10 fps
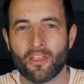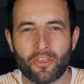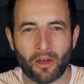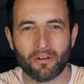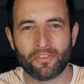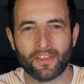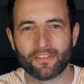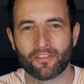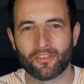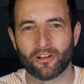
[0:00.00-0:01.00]
The only
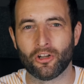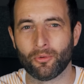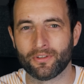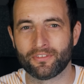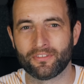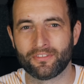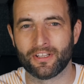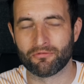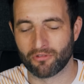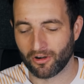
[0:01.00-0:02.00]
thing that Lewis
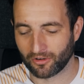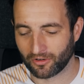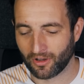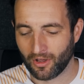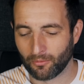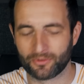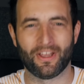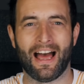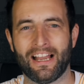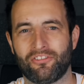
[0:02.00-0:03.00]
did wrong was
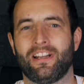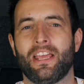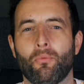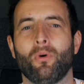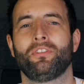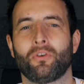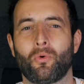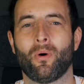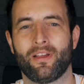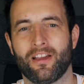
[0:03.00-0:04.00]
that actually he wasn't
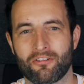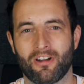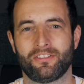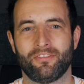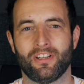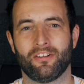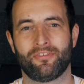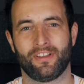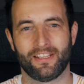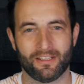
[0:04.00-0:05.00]
quite aggressive
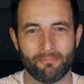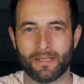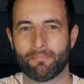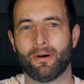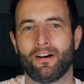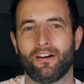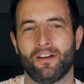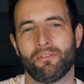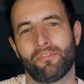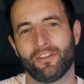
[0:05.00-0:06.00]
enough in the mid
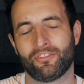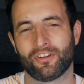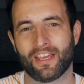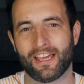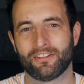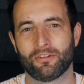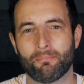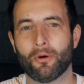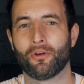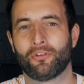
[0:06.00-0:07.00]
part of this chicane to
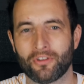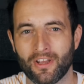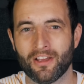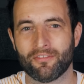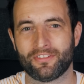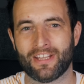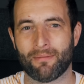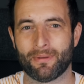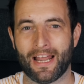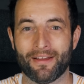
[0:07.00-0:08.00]
push
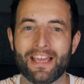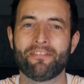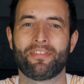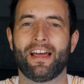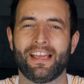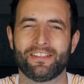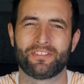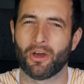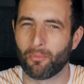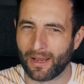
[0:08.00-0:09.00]
Verstappen out, if that
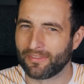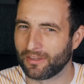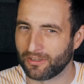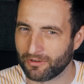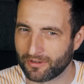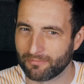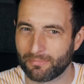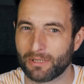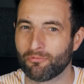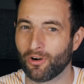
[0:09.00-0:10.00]
is a way that you can
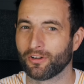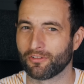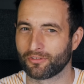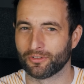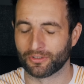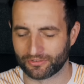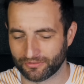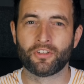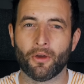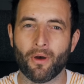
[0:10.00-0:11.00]
be wrong, of course.
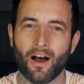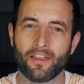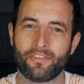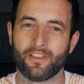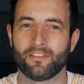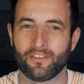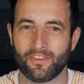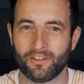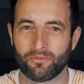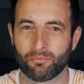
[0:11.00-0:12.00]
So I think that
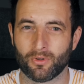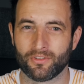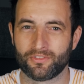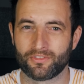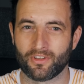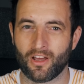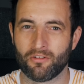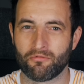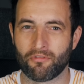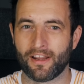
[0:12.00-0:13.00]
this was
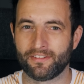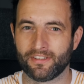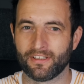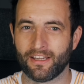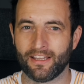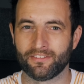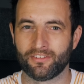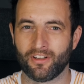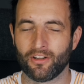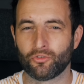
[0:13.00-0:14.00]
a racing
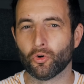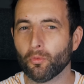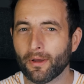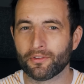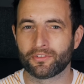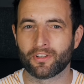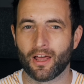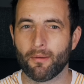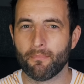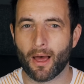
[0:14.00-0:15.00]
incident. It's almost
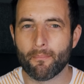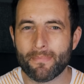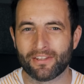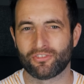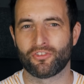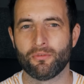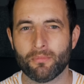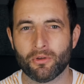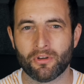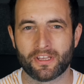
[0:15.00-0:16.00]
a
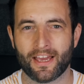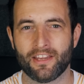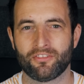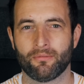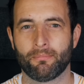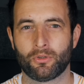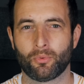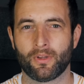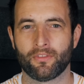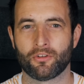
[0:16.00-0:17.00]
miscommunication
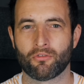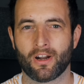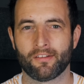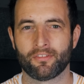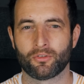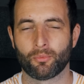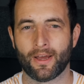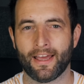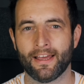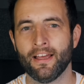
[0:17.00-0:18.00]
between the drivers,
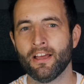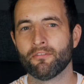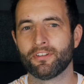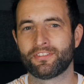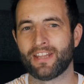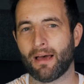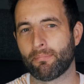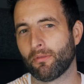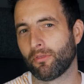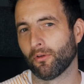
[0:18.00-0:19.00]
where
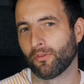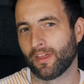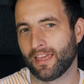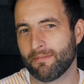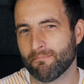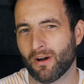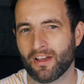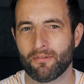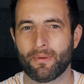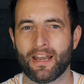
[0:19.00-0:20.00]
Verstappen thought that he
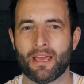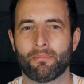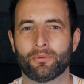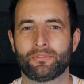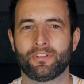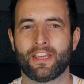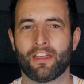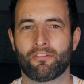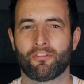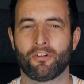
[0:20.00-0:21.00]
might have been able to
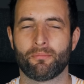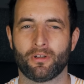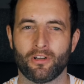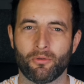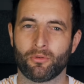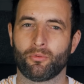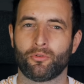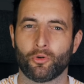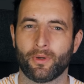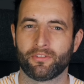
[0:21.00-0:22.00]
get through, but Lewis
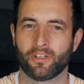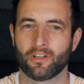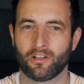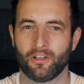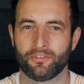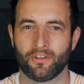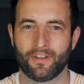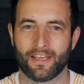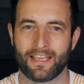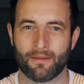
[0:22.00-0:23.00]
was always going to close
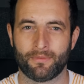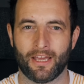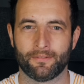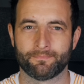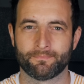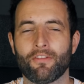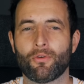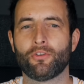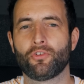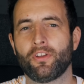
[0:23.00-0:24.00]
that gap down. If
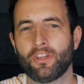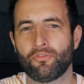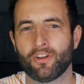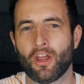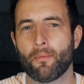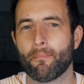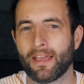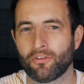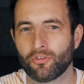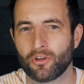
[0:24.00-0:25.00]
you enjoyed this video,
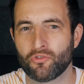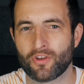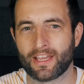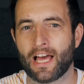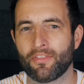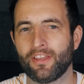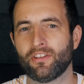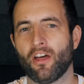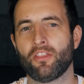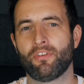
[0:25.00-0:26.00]
make sure you check out these
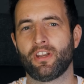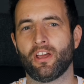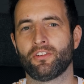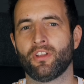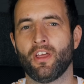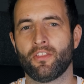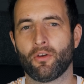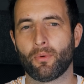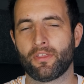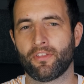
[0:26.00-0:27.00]
other videos
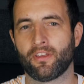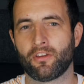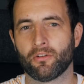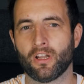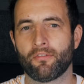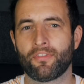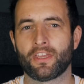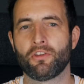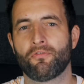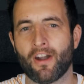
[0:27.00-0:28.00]
that we think you'll love.
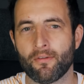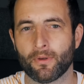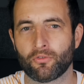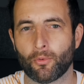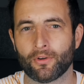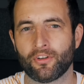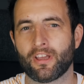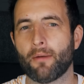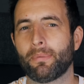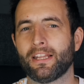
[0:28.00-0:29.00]
Thank you very much for
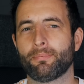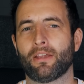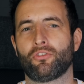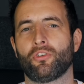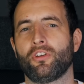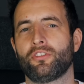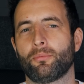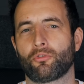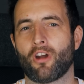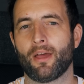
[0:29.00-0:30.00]
watching, and please make sure you
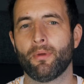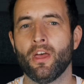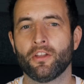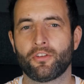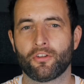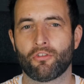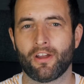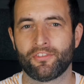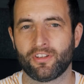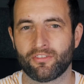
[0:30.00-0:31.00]
subscribe to the
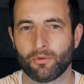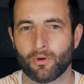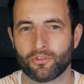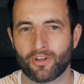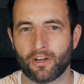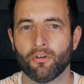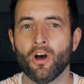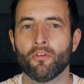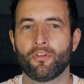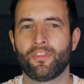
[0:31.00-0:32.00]
Driver 61 channel
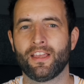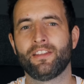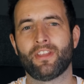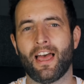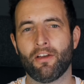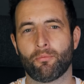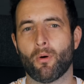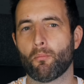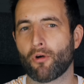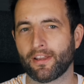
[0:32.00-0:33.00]
for these
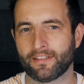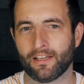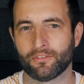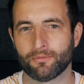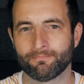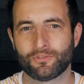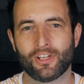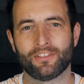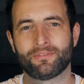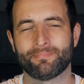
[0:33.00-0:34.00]
F1 breakdowns.
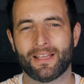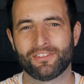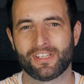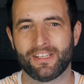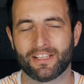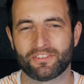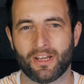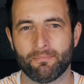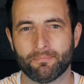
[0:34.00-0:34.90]
Cheers, and see you next time.